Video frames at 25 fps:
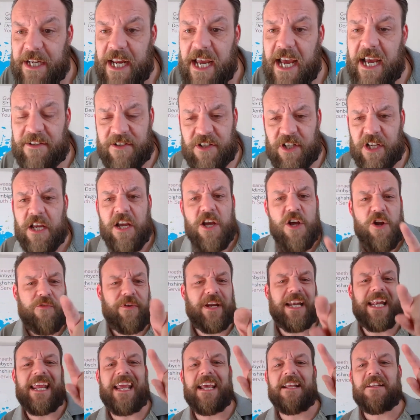Yeah, so
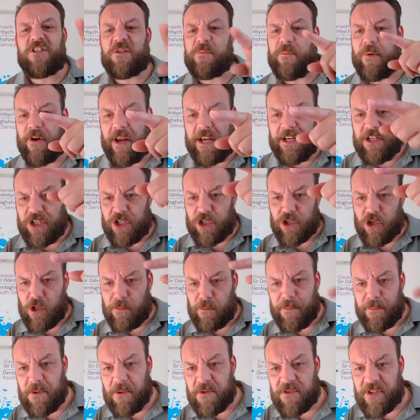really
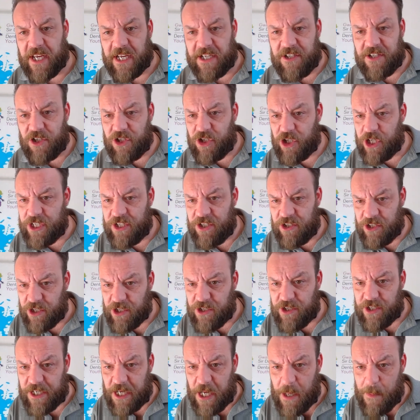inspirational music
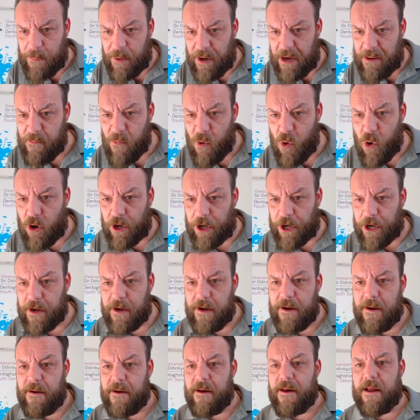suggestions here by
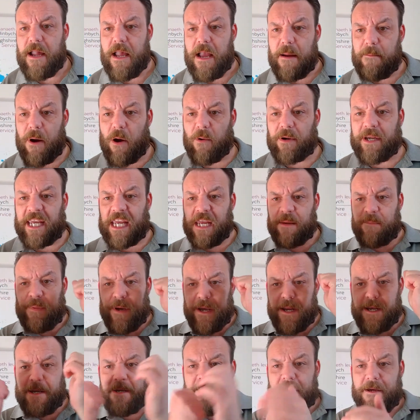Morgan about
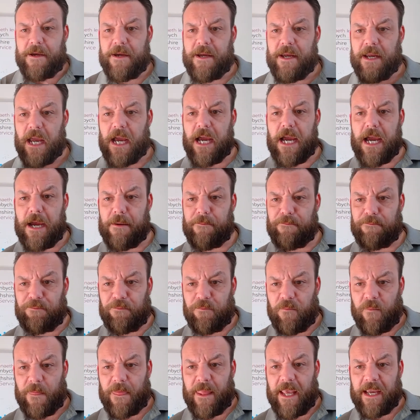keeping
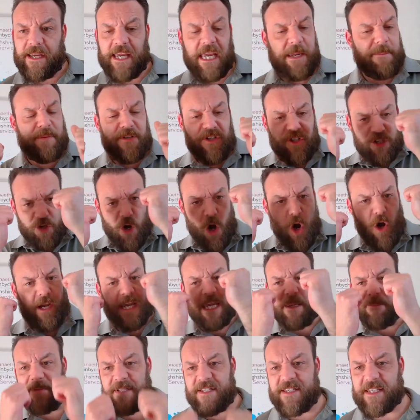strong,
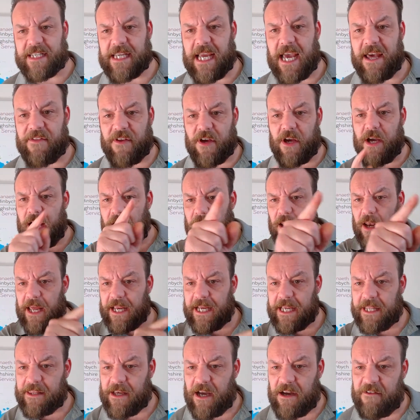keeping together. I
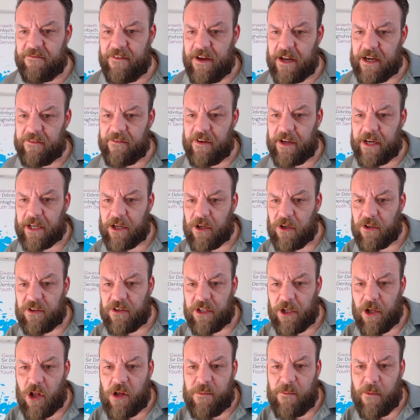like that. Very, very good.
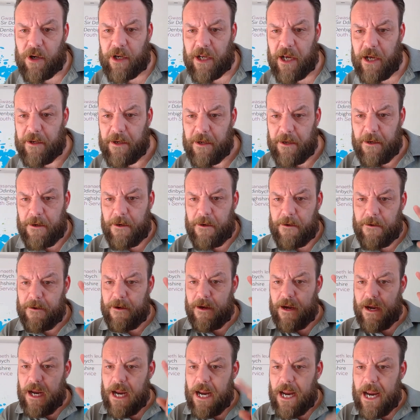Diolch, Morgan.
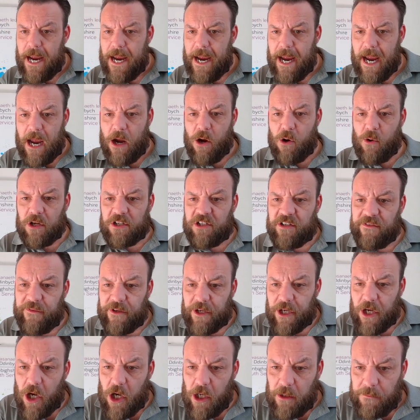Who else have
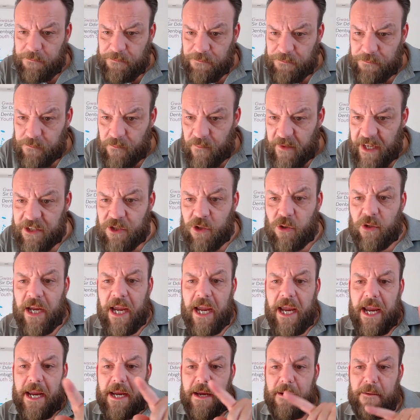we got? It's
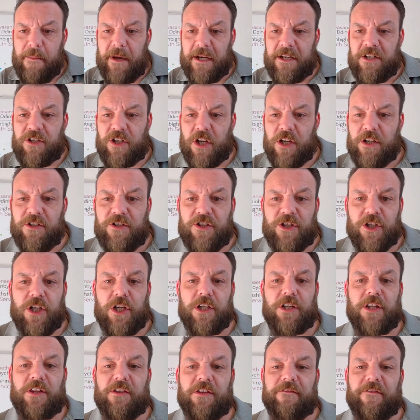okay. My son
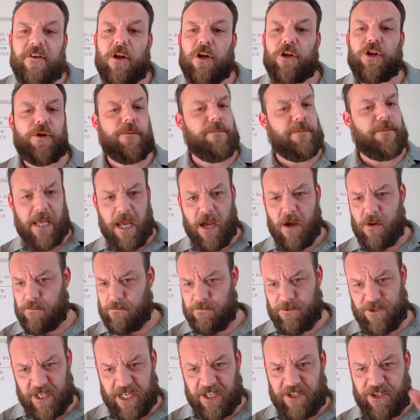turned the volume
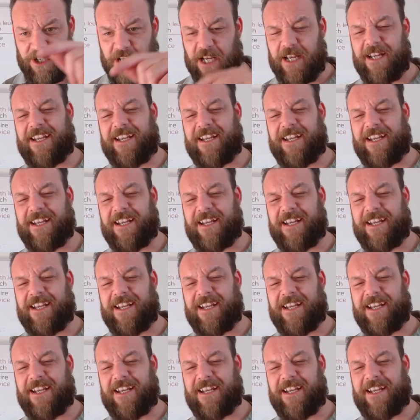down, says.